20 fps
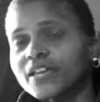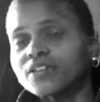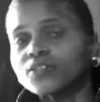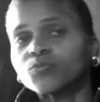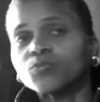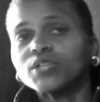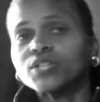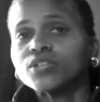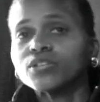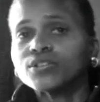
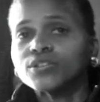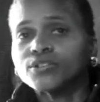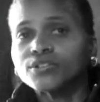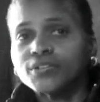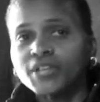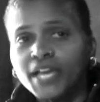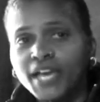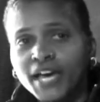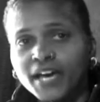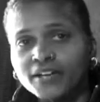And we
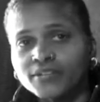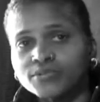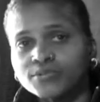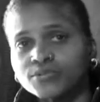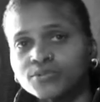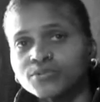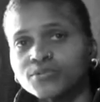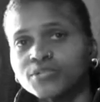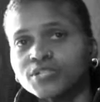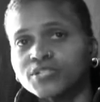learned
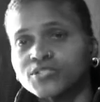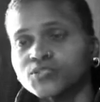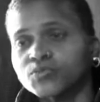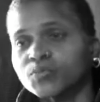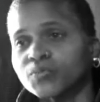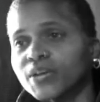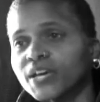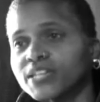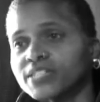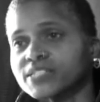how to
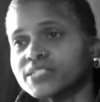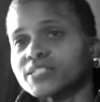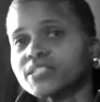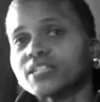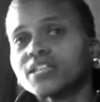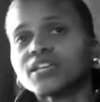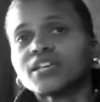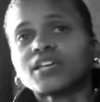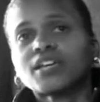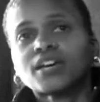
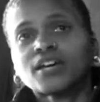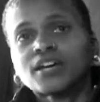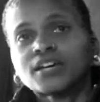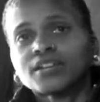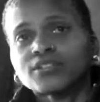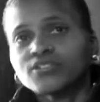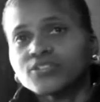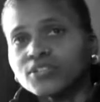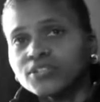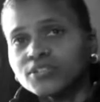express
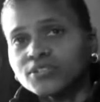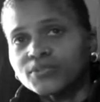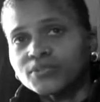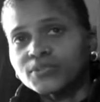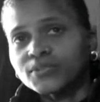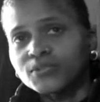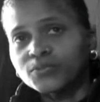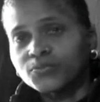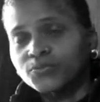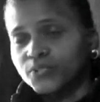
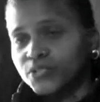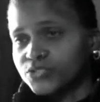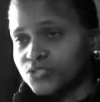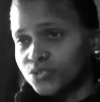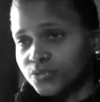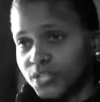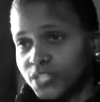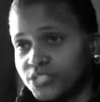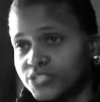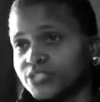the, the
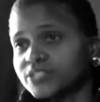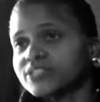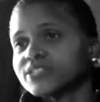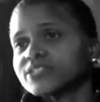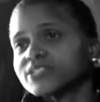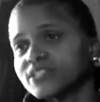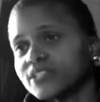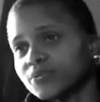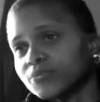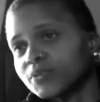
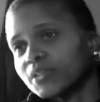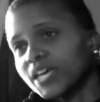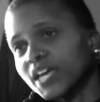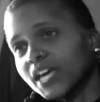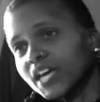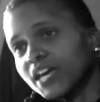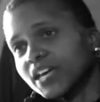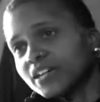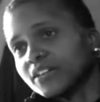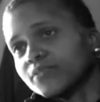frustrations that
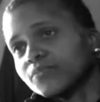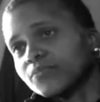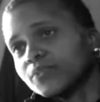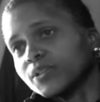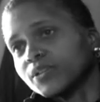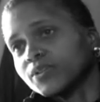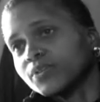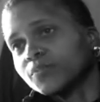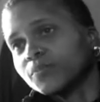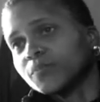we had
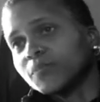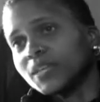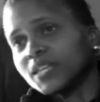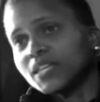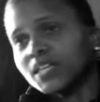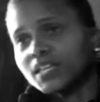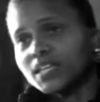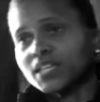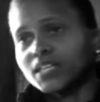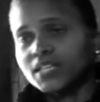with
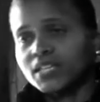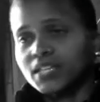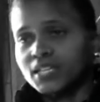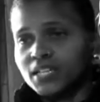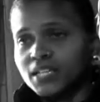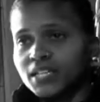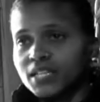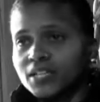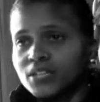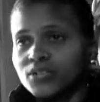being
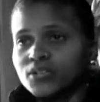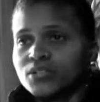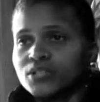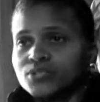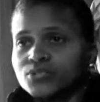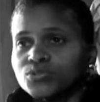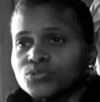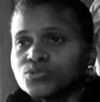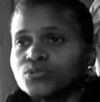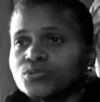
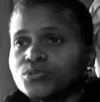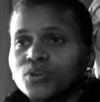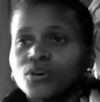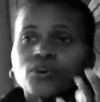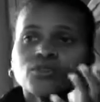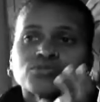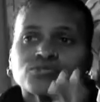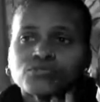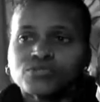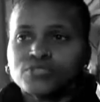
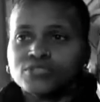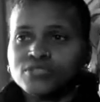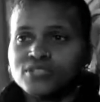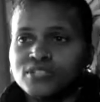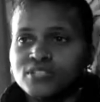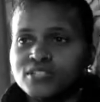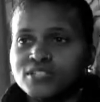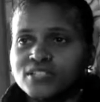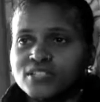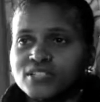
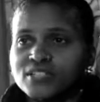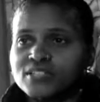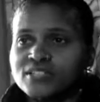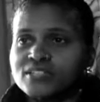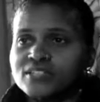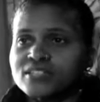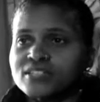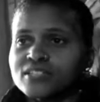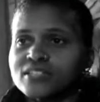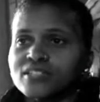dual-cultured
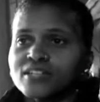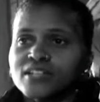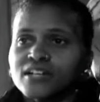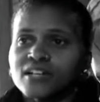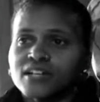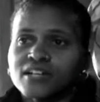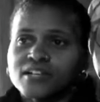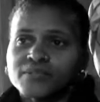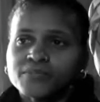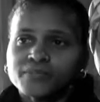
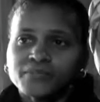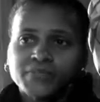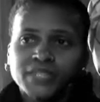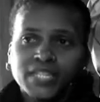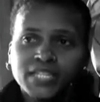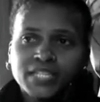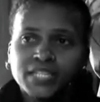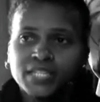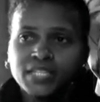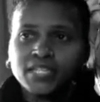um,
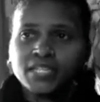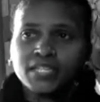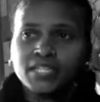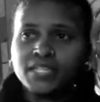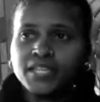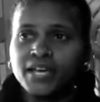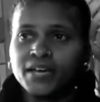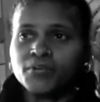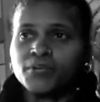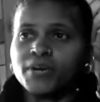in,
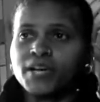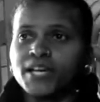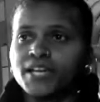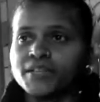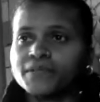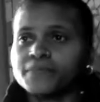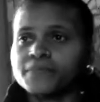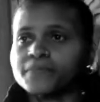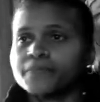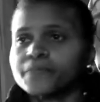in that
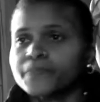way.